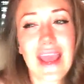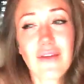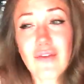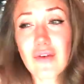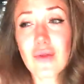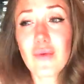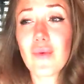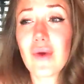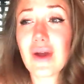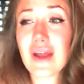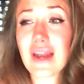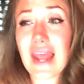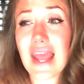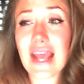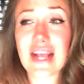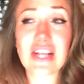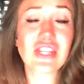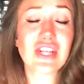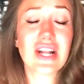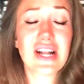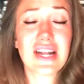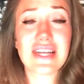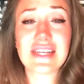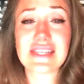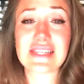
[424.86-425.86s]
everyone
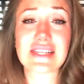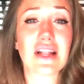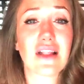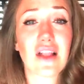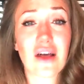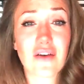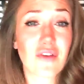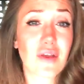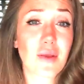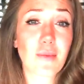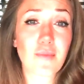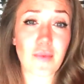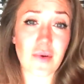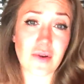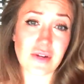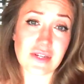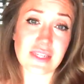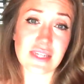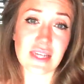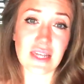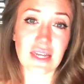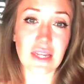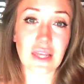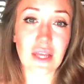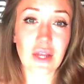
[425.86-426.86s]
actually is a loving
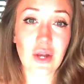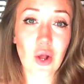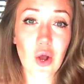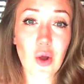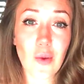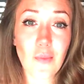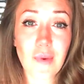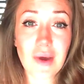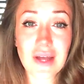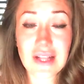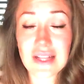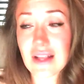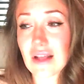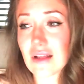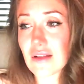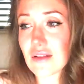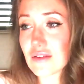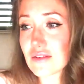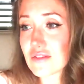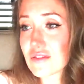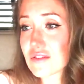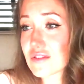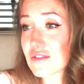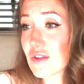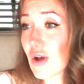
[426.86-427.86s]
person, you know, but
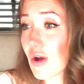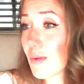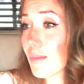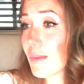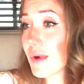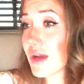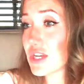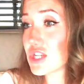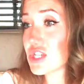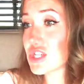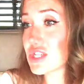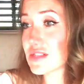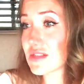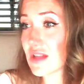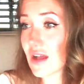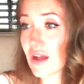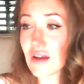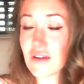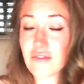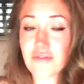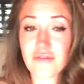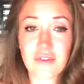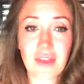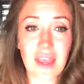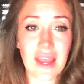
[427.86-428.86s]
so much
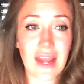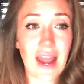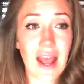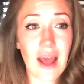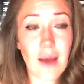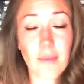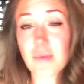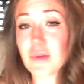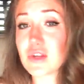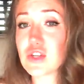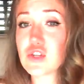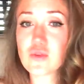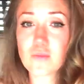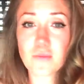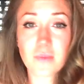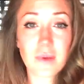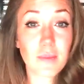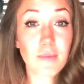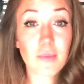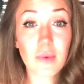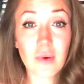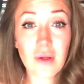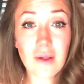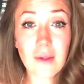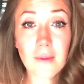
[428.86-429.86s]
stuff can happen to
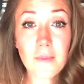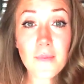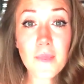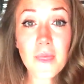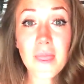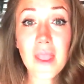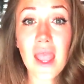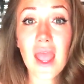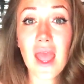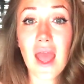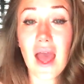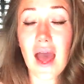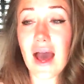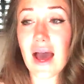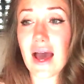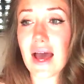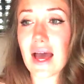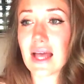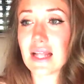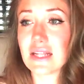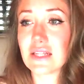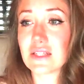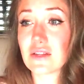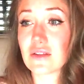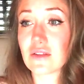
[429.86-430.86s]
people
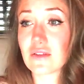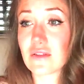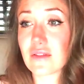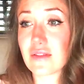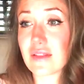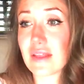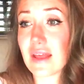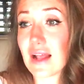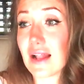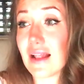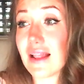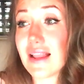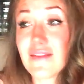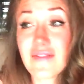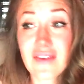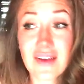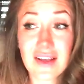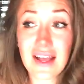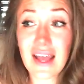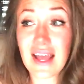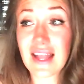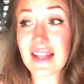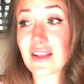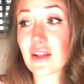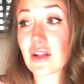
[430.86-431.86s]
and their liver
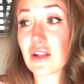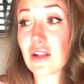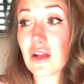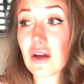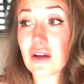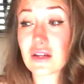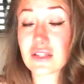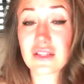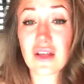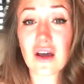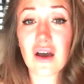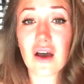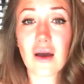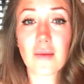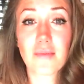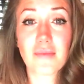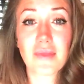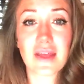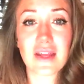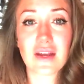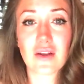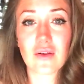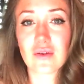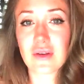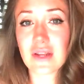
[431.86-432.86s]
get clogged up,
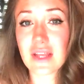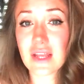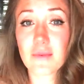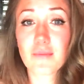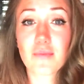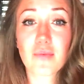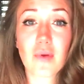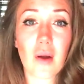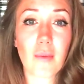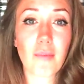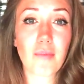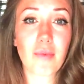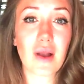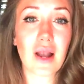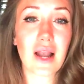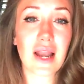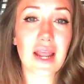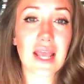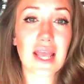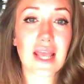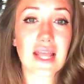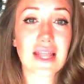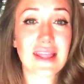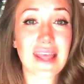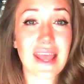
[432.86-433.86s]
they don't eat
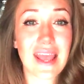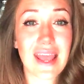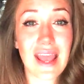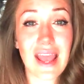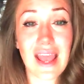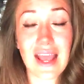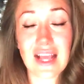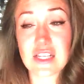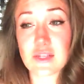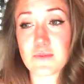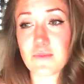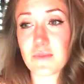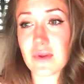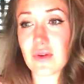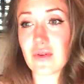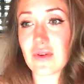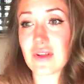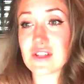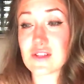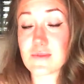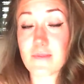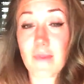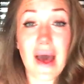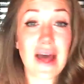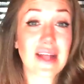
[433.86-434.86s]
properly, they
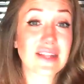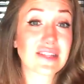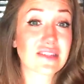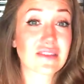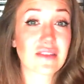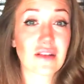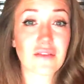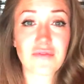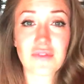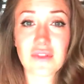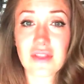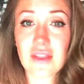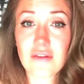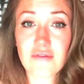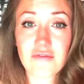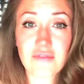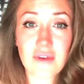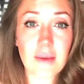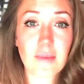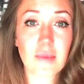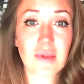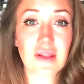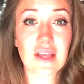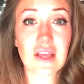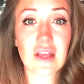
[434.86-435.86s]
experience bad stuff in the
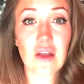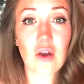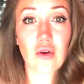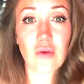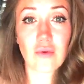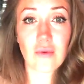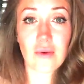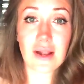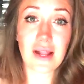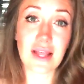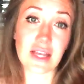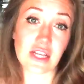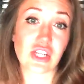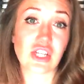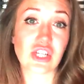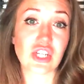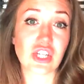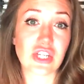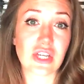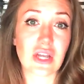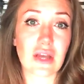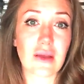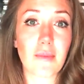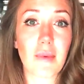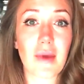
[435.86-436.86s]
family or
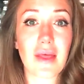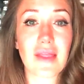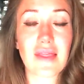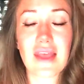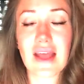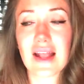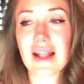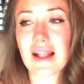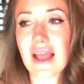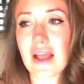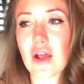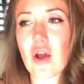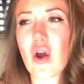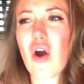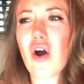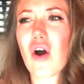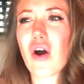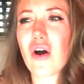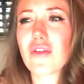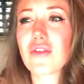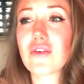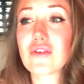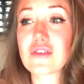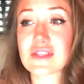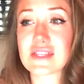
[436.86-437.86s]
relationship, and then like
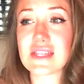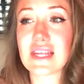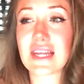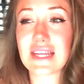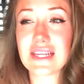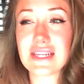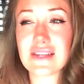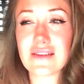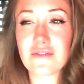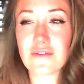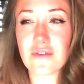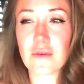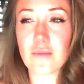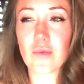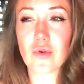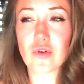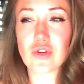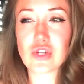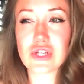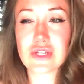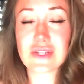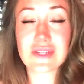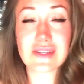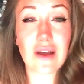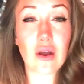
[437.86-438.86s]
all those negative
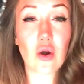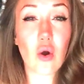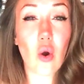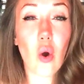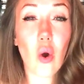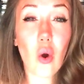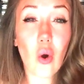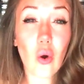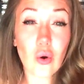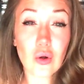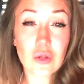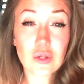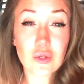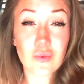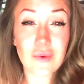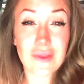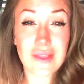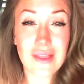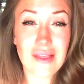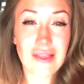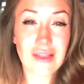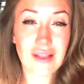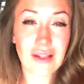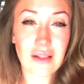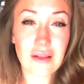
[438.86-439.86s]
emotions are held
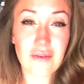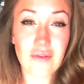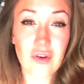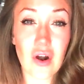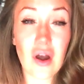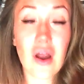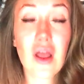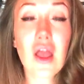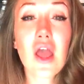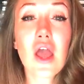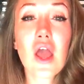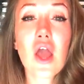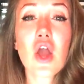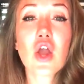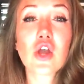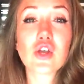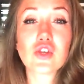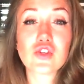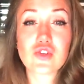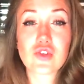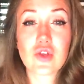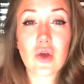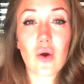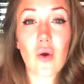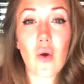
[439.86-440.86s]
within the liver.
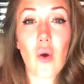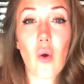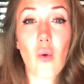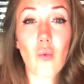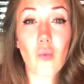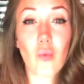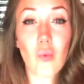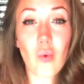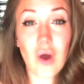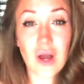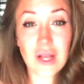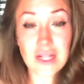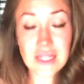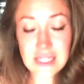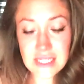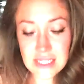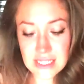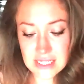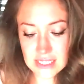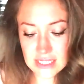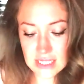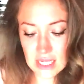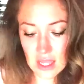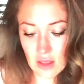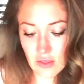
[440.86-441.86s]
So
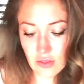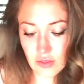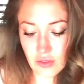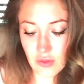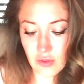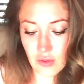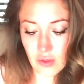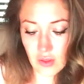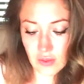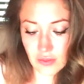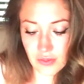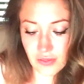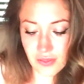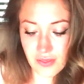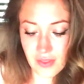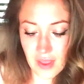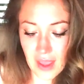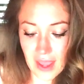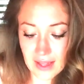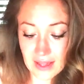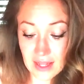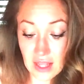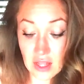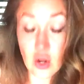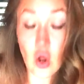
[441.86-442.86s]
once
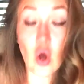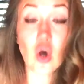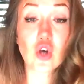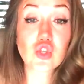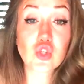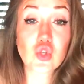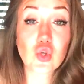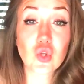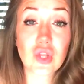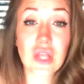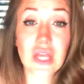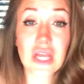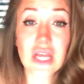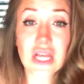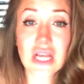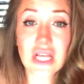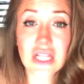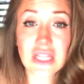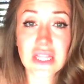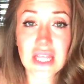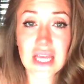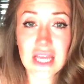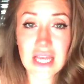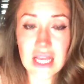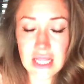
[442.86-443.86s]
and also
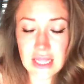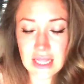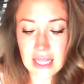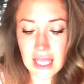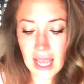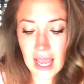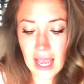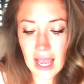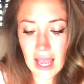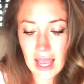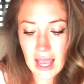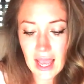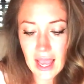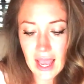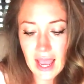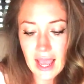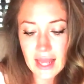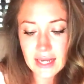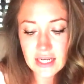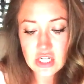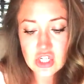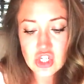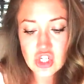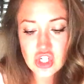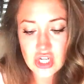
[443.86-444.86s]
the
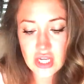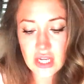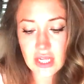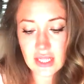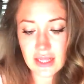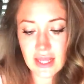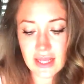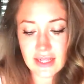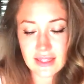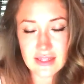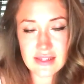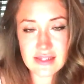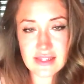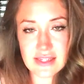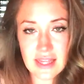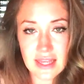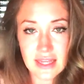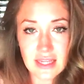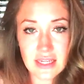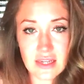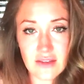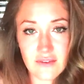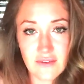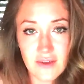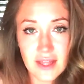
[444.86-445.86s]
energy, like this
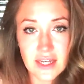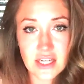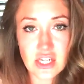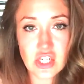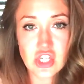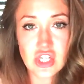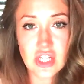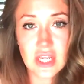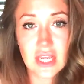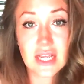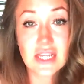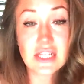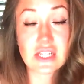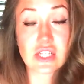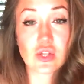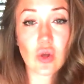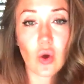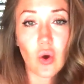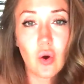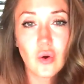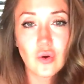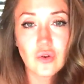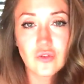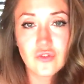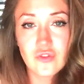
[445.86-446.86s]
negative energy, is
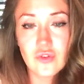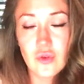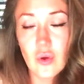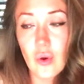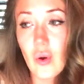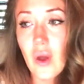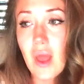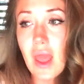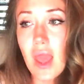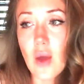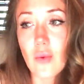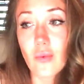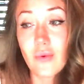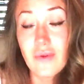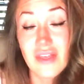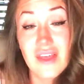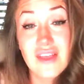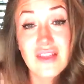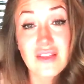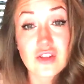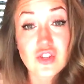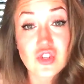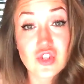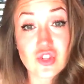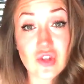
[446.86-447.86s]
also
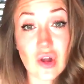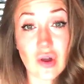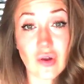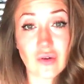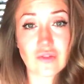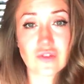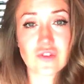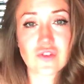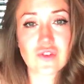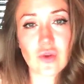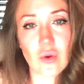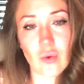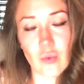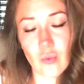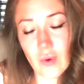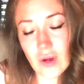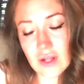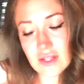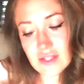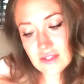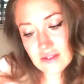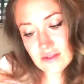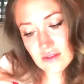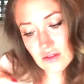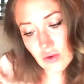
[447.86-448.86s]
within the stones. So
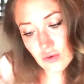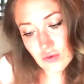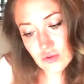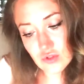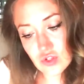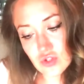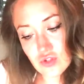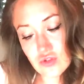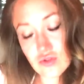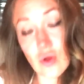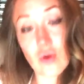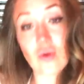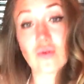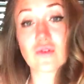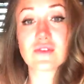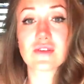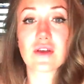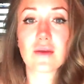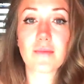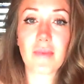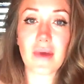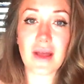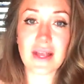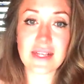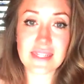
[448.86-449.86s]
once those stones
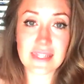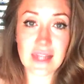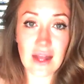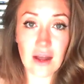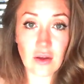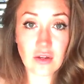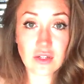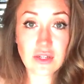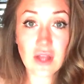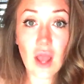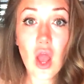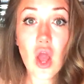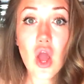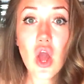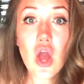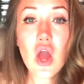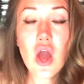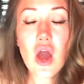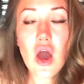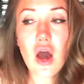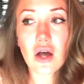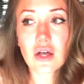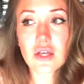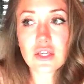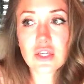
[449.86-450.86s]
are passed out,
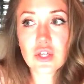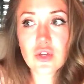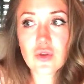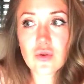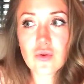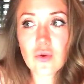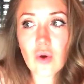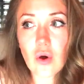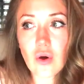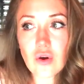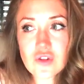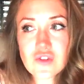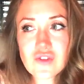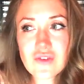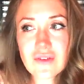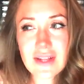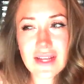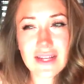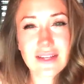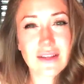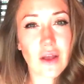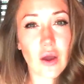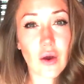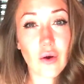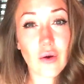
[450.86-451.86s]
you also
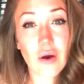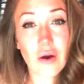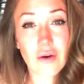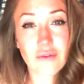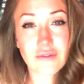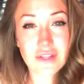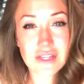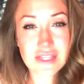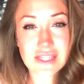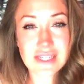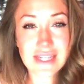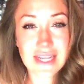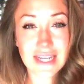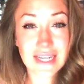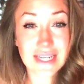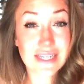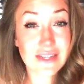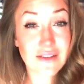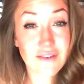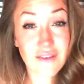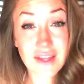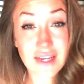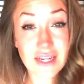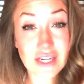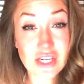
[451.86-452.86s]
let go of this
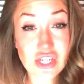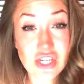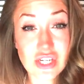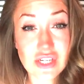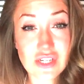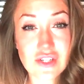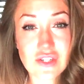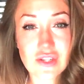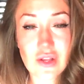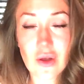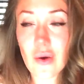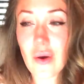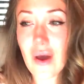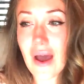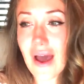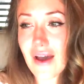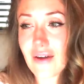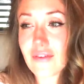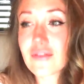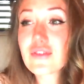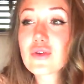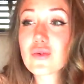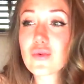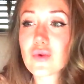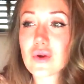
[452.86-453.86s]
negative energy. So
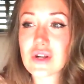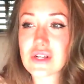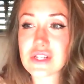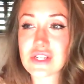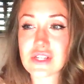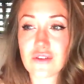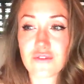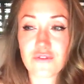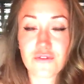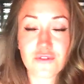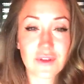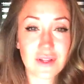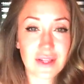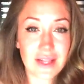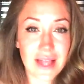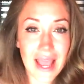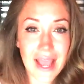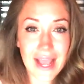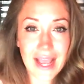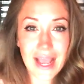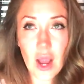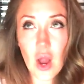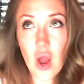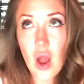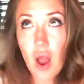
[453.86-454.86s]
afterwards you feel
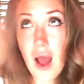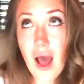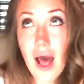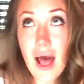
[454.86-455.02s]
like